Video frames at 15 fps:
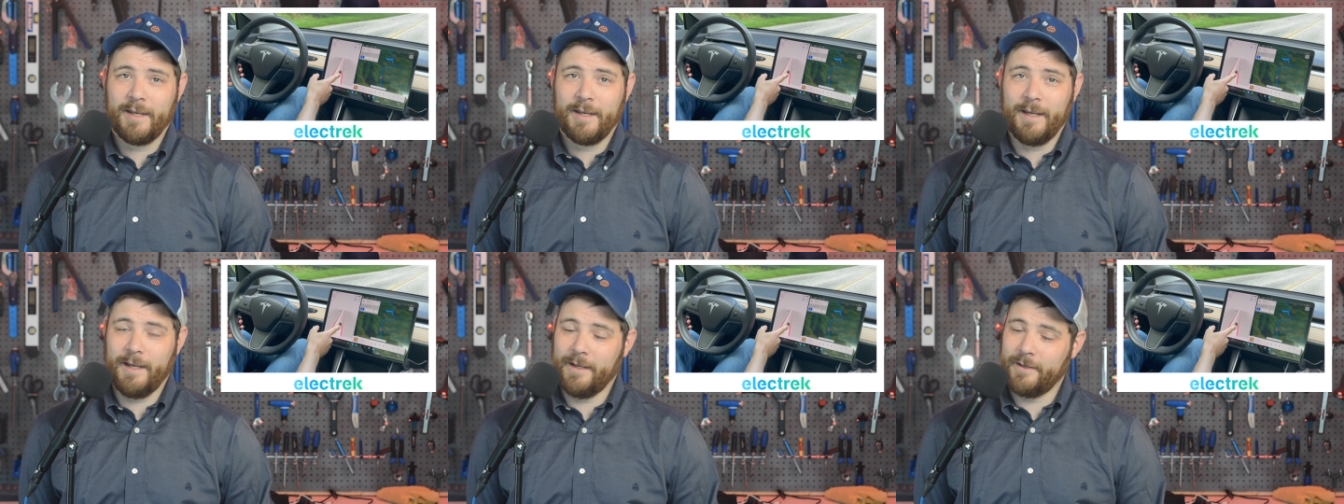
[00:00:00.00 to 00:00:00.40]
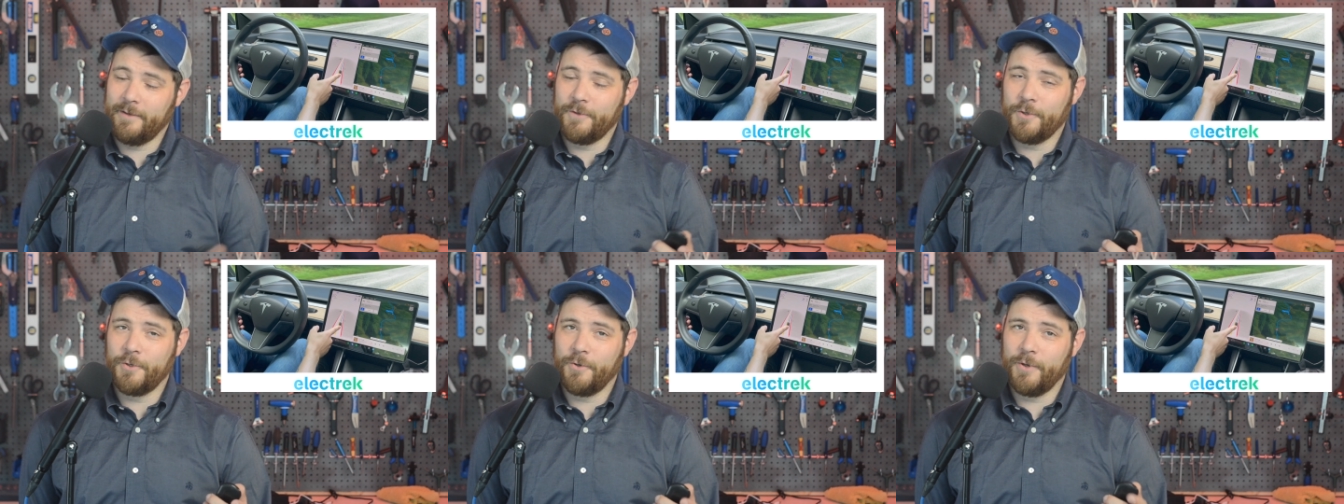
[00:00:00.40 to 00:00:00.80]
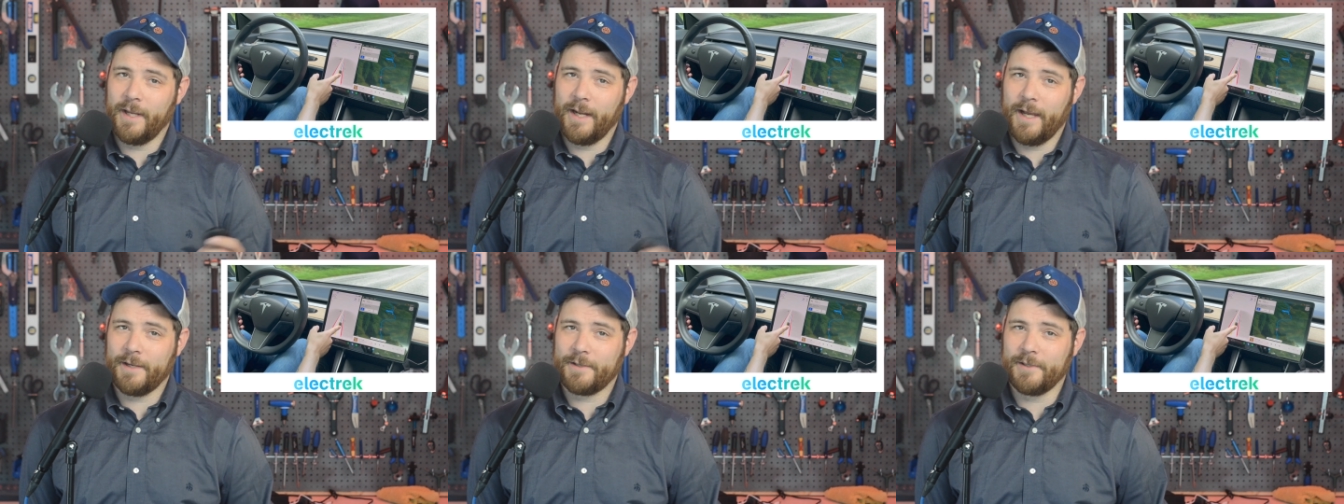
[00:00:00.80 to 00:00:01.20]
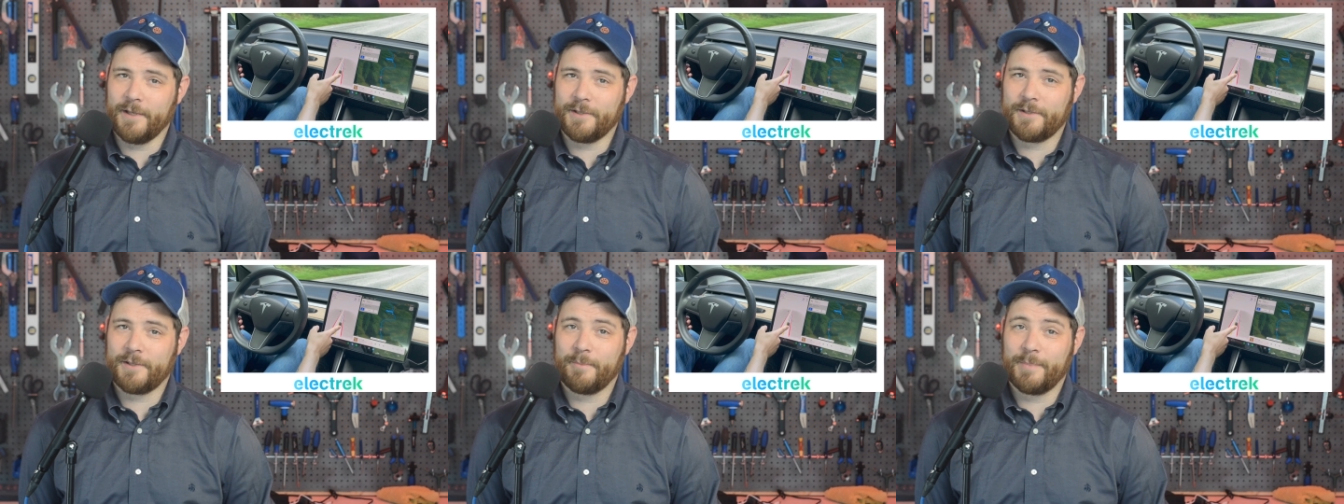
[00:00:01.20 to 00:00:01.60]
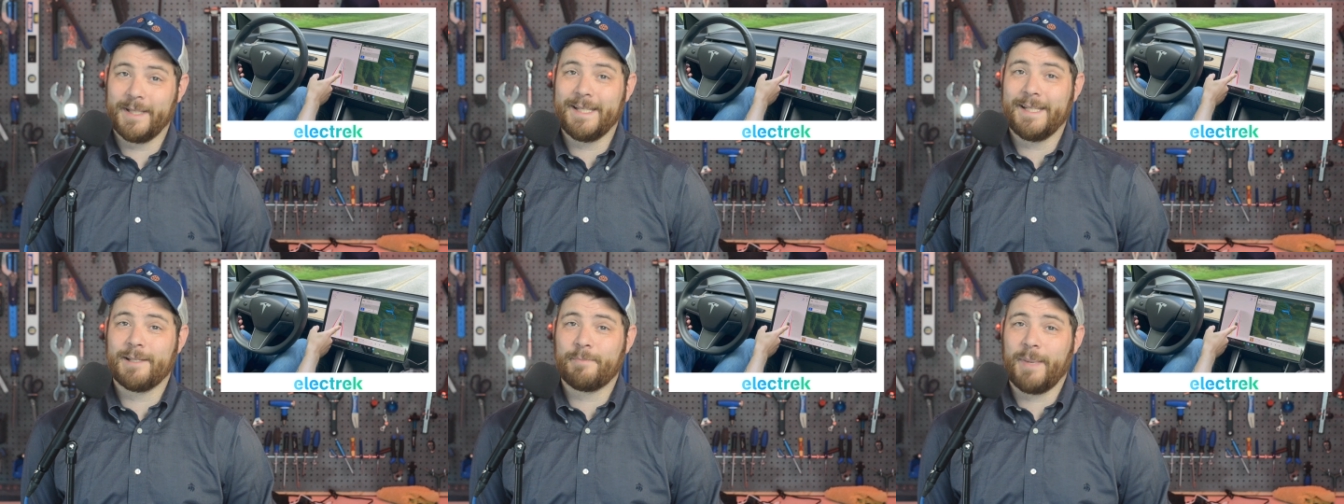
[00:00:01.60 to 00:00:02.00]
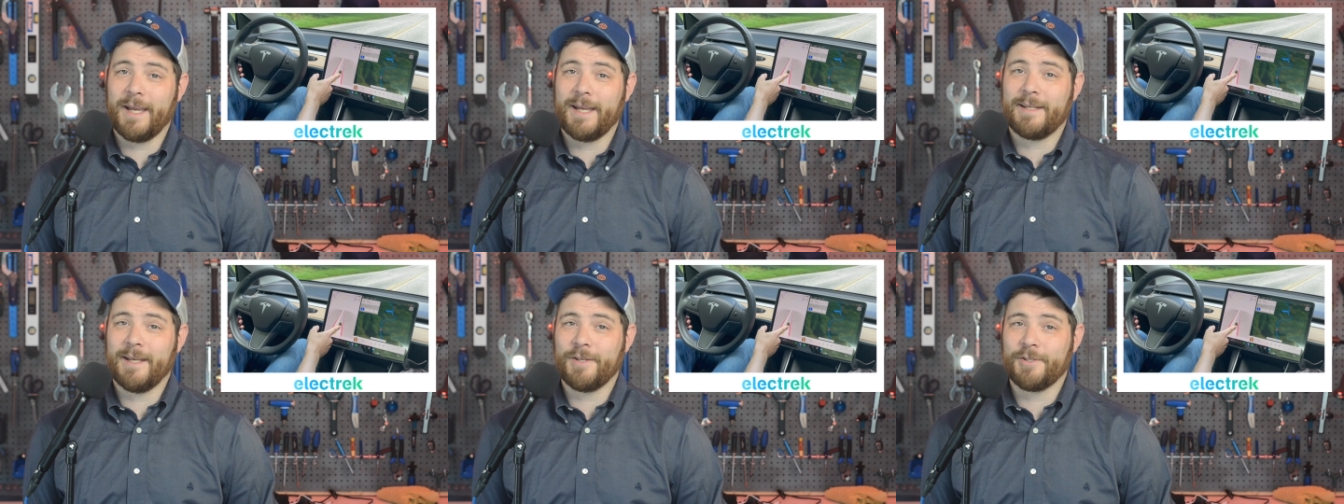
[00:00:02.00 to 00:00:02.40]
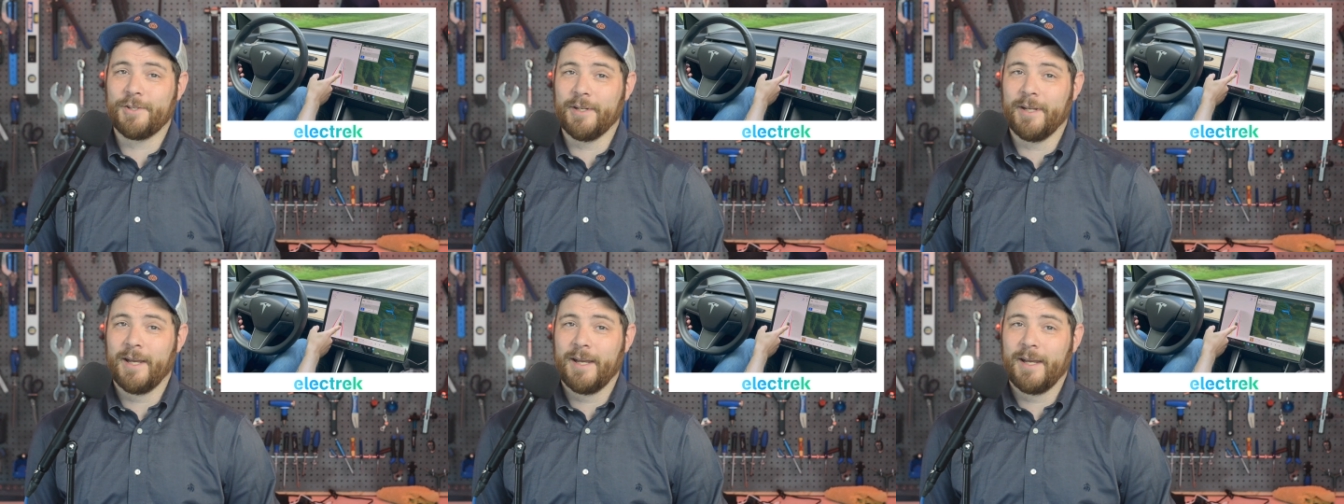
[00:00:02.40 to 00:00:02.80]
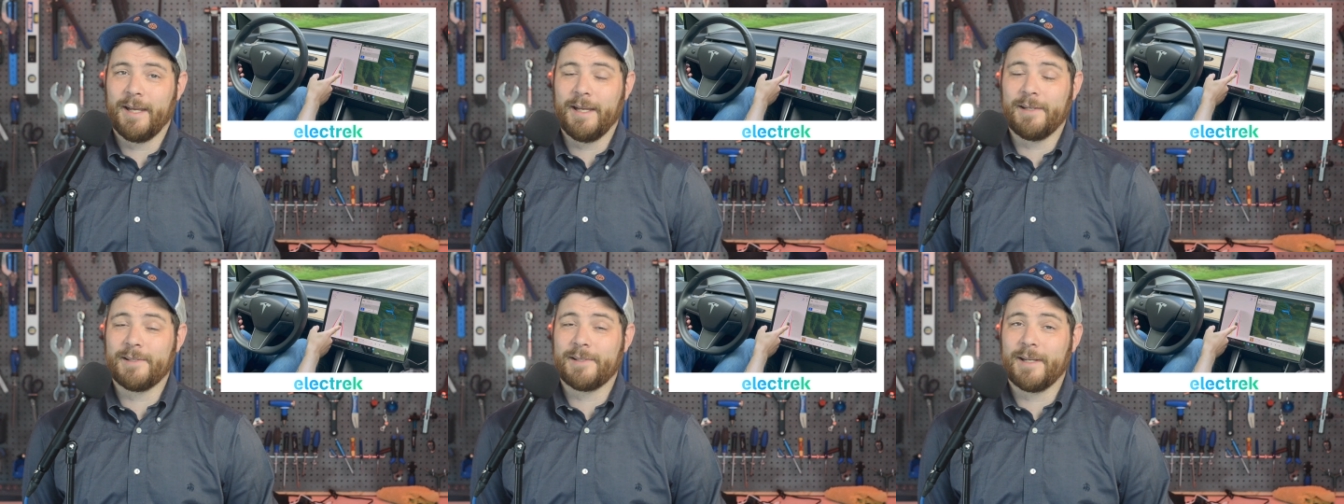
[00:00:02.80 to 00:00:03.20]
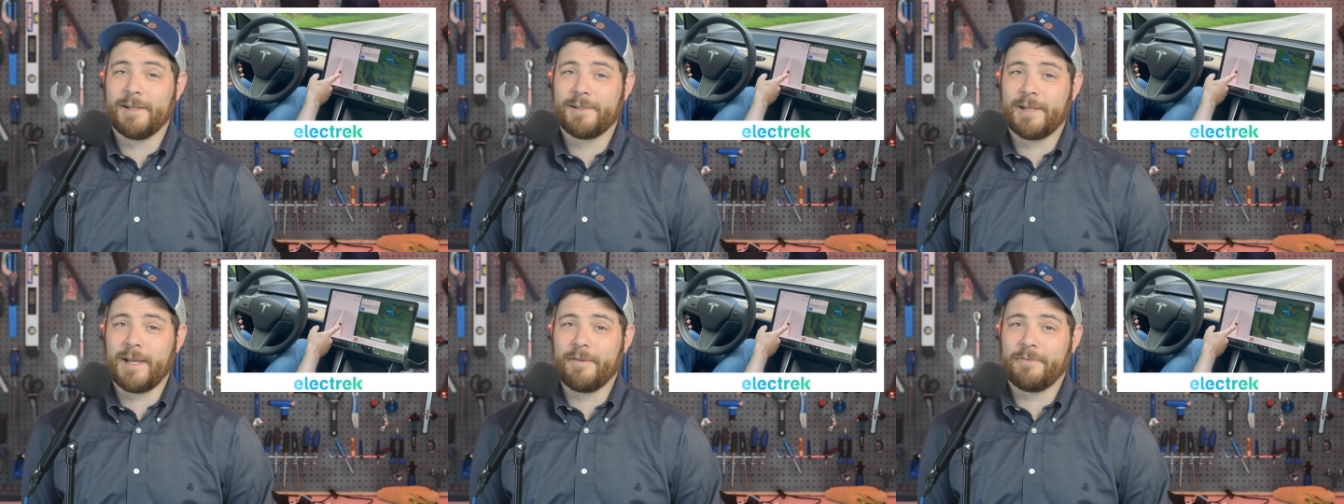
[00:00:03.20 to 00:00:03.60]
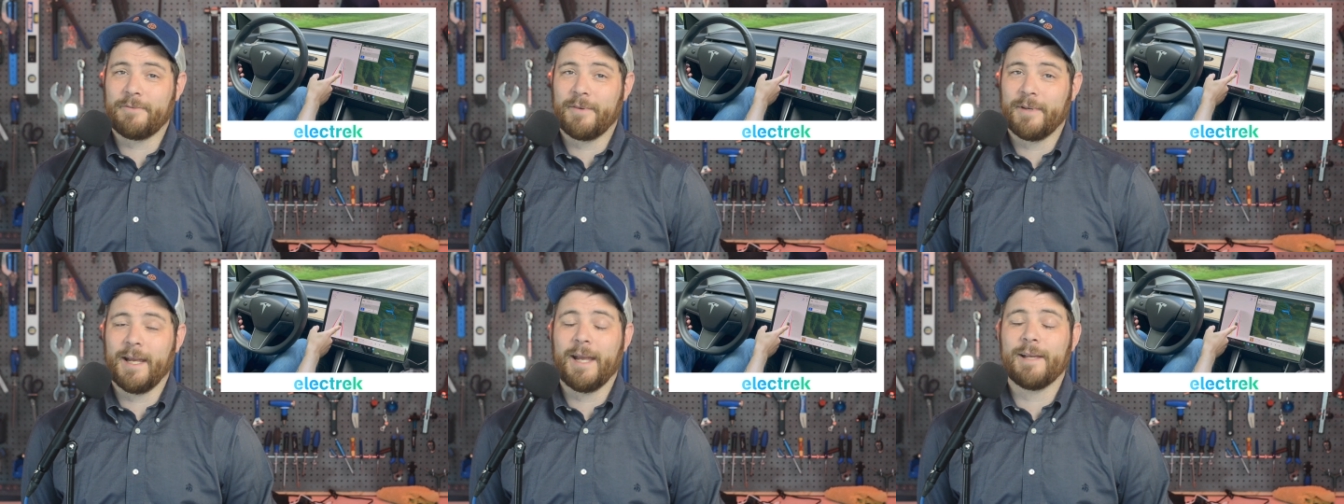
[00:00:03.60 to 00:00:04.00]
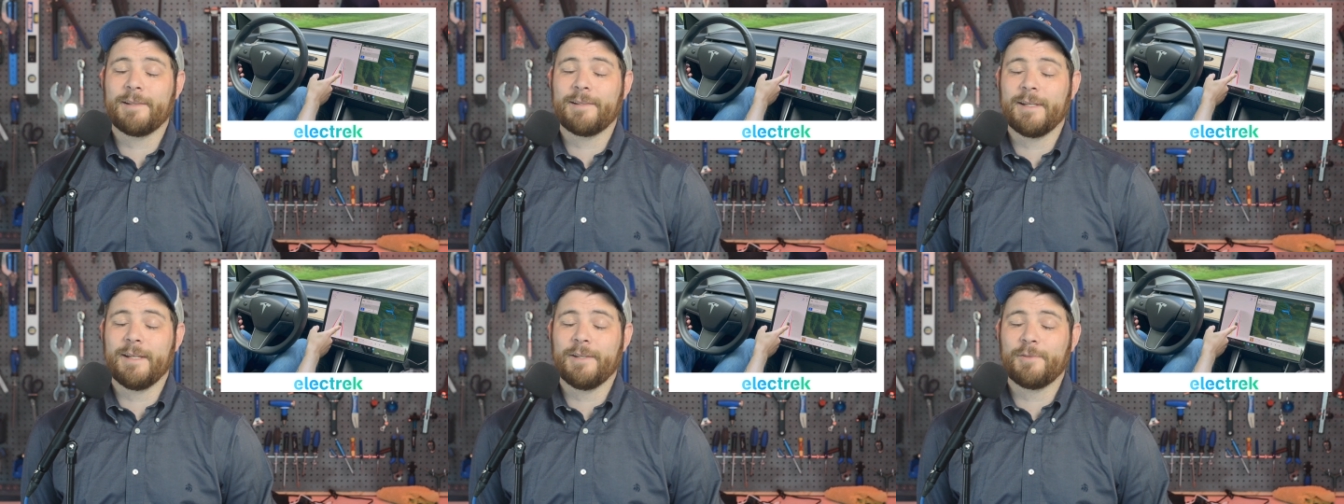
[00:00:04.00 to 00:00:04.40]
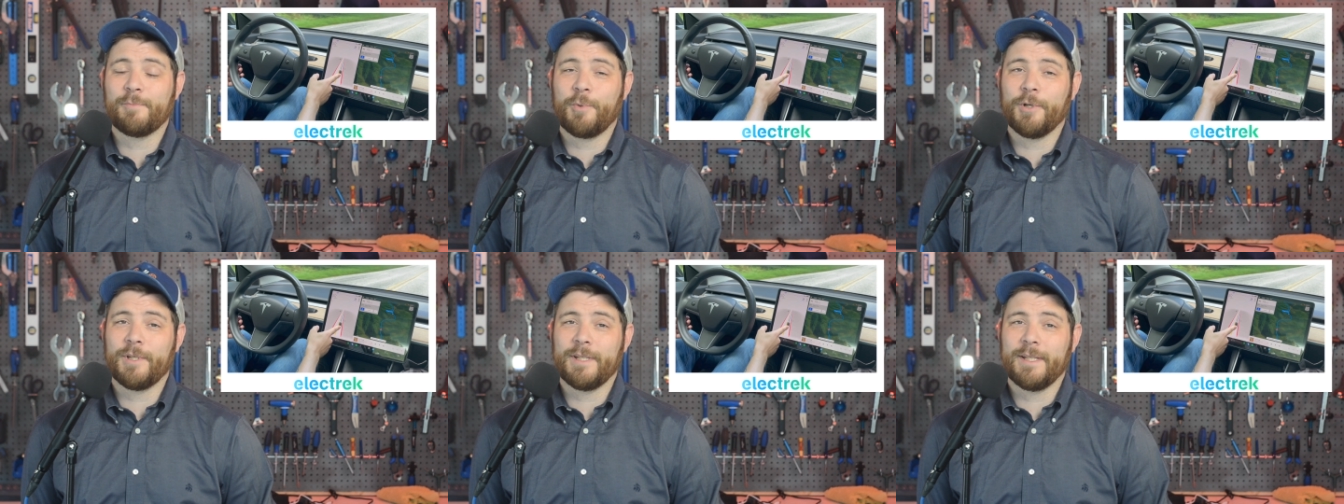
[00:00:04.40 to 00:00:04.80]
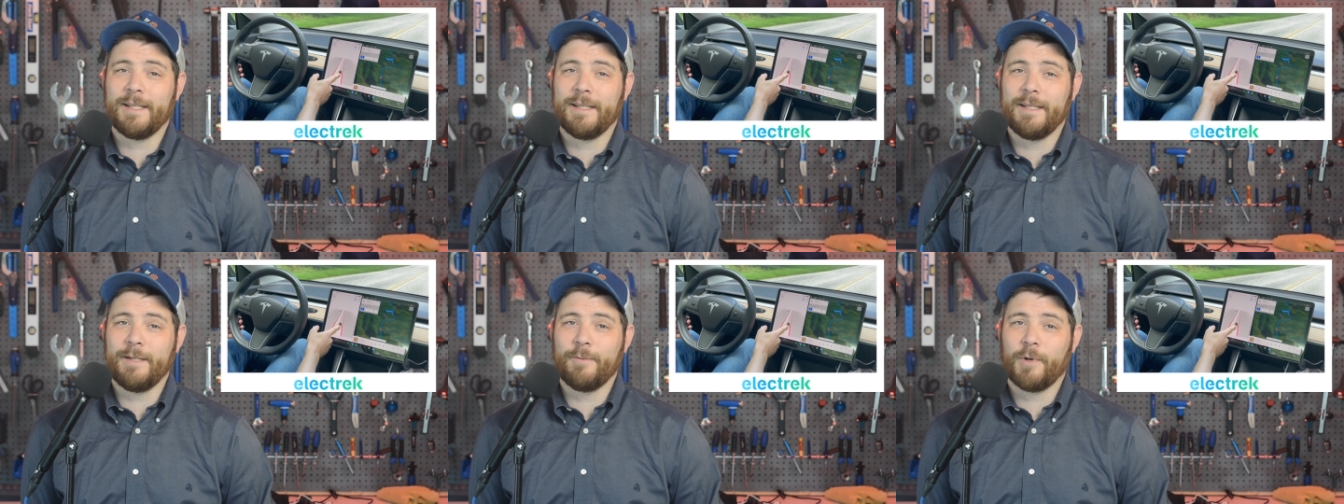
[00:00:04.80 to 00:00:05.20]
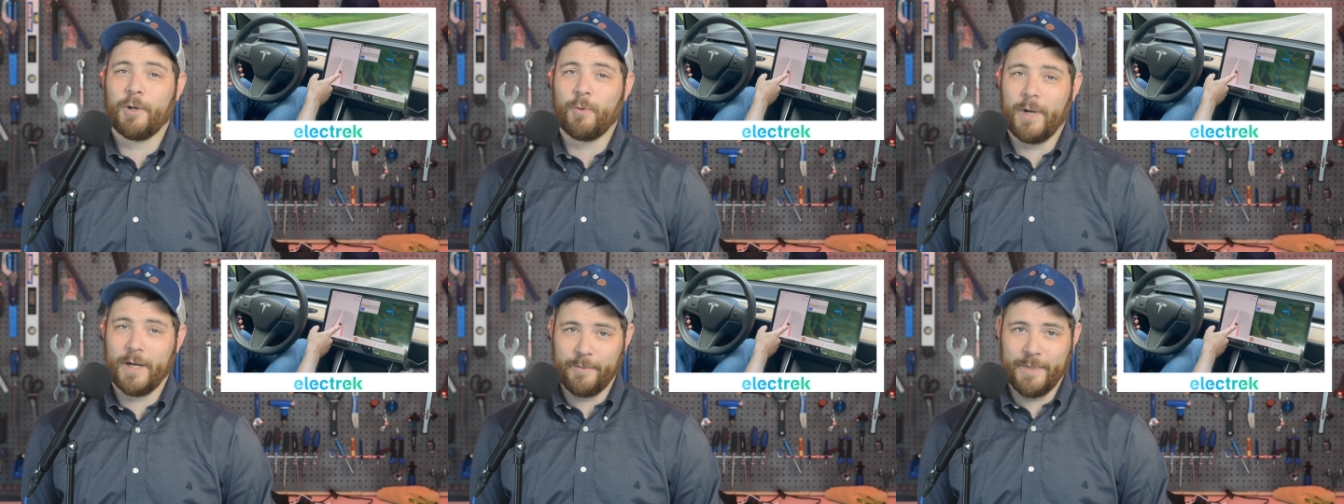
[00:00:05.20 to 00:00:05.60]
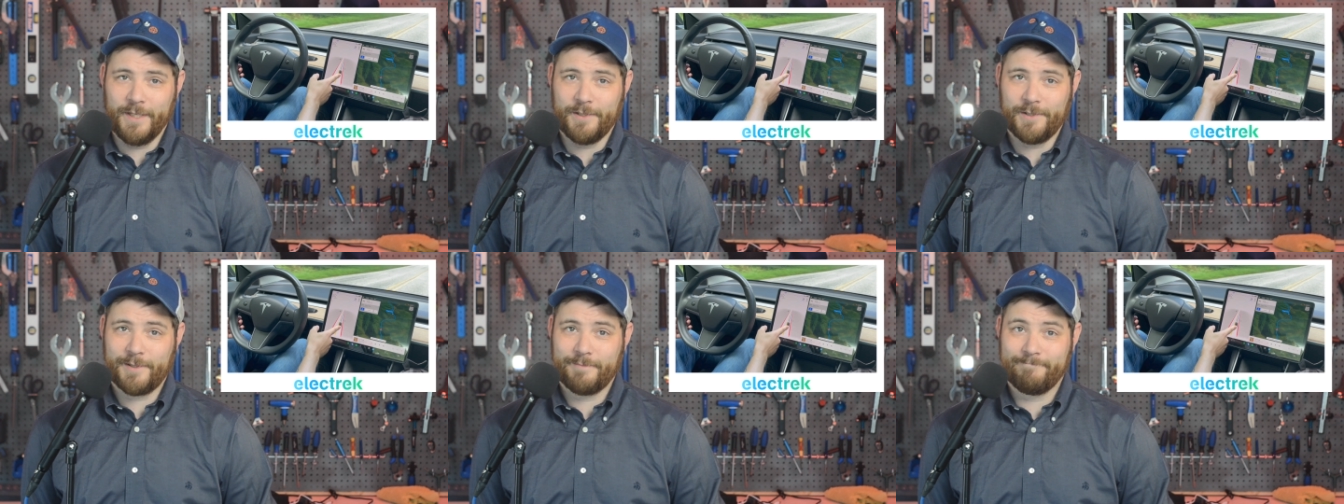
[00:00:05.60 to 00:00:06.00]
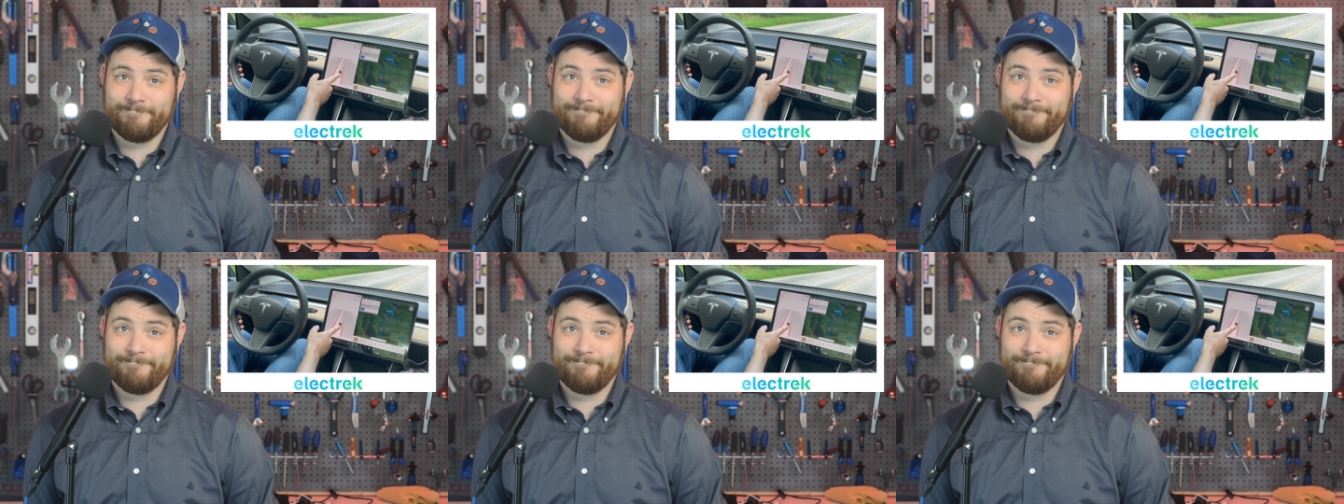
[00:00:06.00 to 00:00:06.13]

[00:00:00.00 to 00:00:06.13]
and if you do get access, please pay attention and stay safe as is put in the requirements.